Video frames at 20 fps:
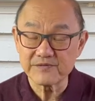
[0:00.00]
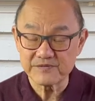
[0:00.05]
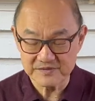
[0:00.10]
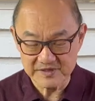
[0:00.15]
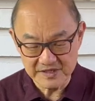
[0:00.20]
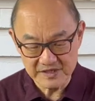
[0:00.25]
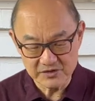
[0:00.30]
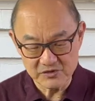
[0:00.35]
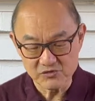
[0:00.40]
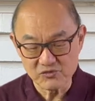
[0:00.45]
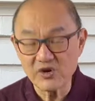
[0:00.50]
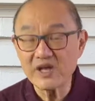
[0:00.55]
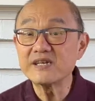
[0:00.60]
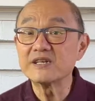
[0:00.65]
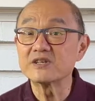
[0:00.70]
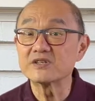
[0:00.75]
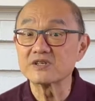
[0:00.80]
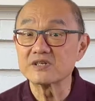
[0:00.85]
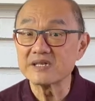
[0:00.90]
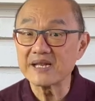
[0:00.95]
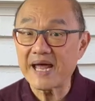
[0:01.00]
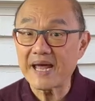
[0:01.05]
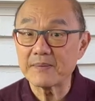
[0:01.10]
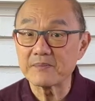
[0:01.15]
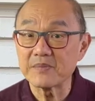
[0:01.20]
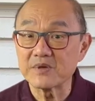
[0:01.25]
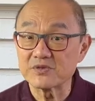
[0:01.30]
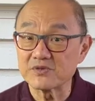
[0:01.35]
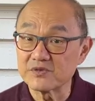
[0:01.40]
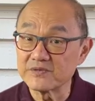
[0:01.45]
the reddish
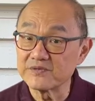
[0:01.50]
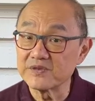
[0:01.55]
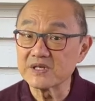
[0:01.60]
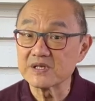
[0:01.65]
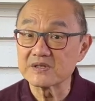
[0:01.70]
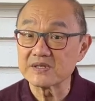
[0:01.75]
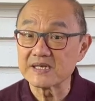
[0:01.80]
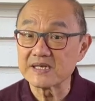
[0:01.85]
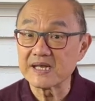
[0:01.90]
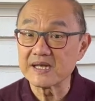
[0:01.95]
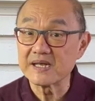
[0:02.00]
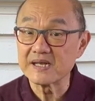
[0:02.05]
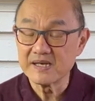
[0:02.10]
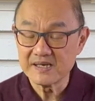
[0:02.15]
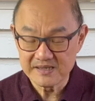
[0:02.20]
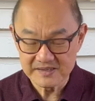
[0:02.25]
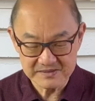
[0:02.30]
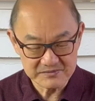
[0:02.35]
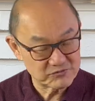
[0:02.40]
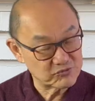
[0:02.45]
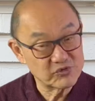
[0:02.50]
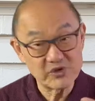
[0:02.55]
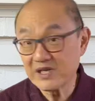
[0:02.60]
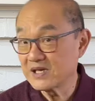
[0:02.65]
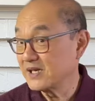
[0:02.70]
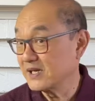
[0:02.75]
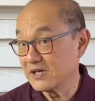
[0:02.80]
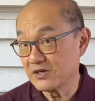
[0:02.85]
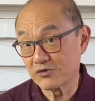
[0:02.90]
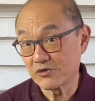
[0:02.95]
nap is revealed in a
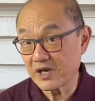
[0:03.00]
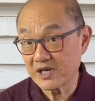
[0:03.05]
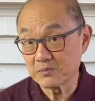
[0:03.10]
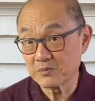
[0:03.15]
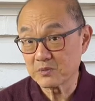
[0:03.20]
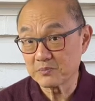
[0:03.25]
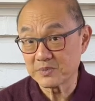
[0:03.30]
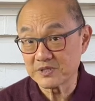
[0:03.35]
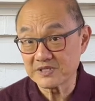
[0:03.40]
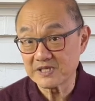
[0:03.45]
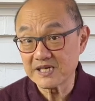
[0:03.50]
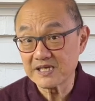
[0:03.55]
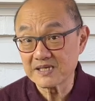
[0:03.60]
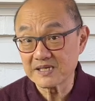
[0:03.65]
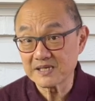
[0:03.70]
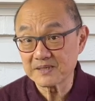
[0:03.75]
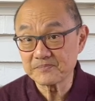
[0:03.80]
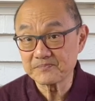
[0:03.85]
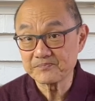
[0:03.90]
really incredible patina.